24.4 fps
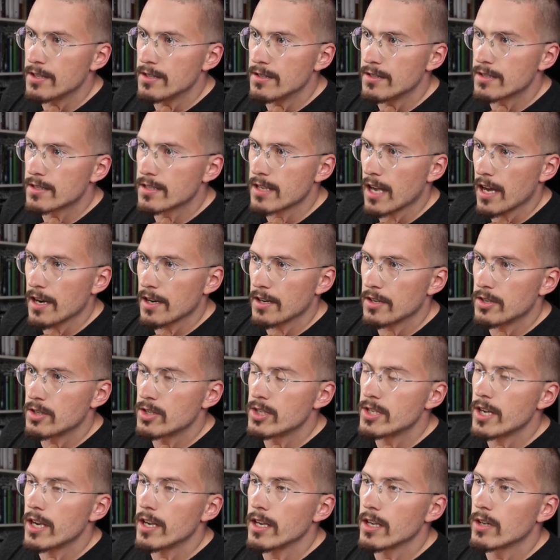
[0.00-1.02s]
standard
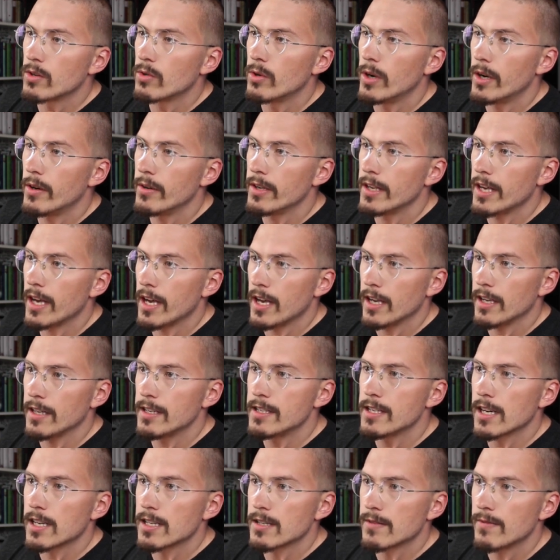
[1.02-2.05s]
jQuery
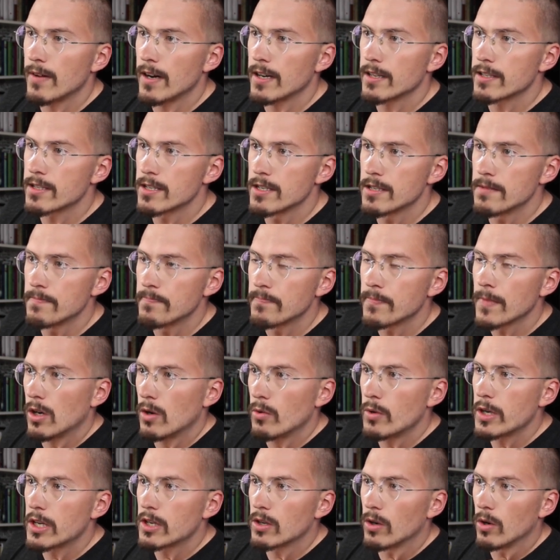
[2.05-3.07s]
AJAX function.
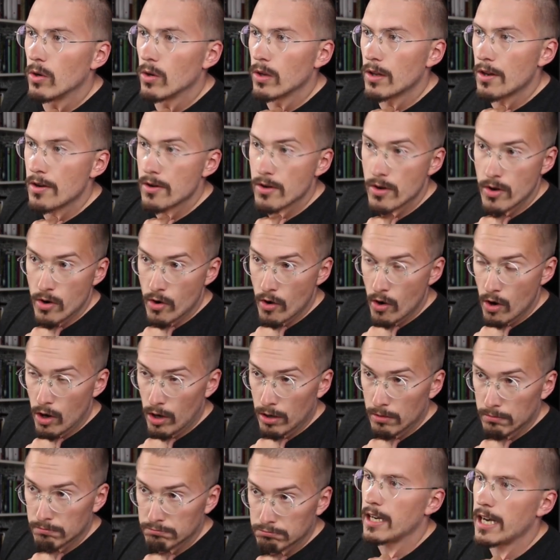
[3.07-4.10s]
We call an
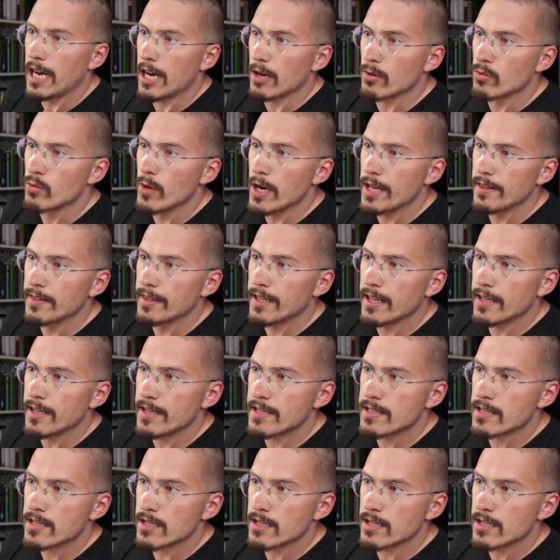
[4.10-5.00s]
URL, and when that is